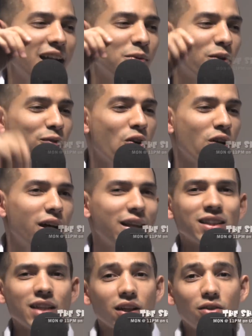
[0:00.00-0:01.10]
and they would fall on.
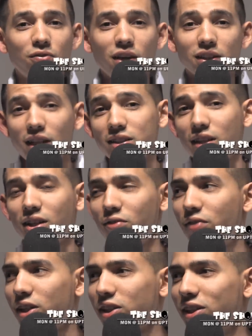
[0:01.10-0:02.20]
that's not the confession. That's not the
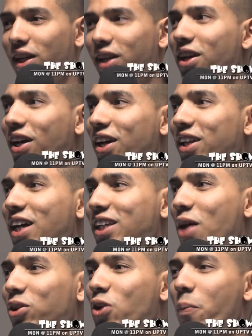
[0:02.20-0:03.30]
confession yet.
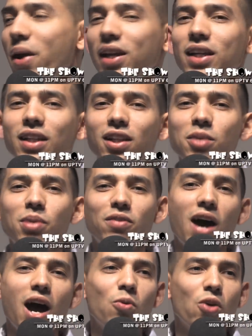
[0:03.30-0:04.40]
I would throw pennies and a little bit of
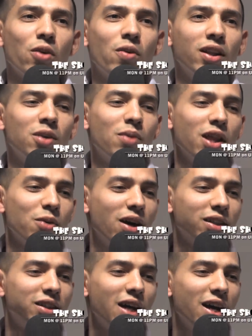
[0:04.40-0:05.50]
hot water on them while they were
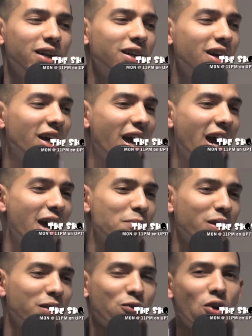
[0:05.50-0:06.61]
outside, and
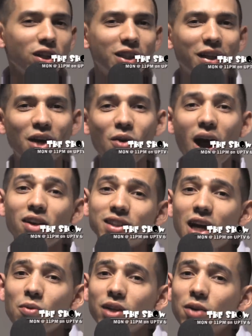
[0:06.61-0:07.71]
but of course they, they, were
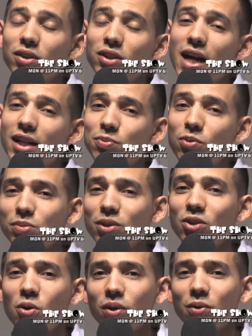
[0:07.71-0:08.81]
outside when they were not supposed to be
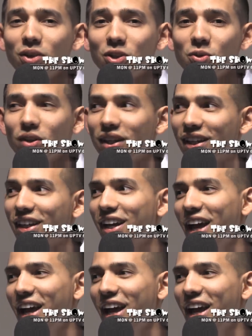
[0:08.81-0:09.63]
doing what they were doing,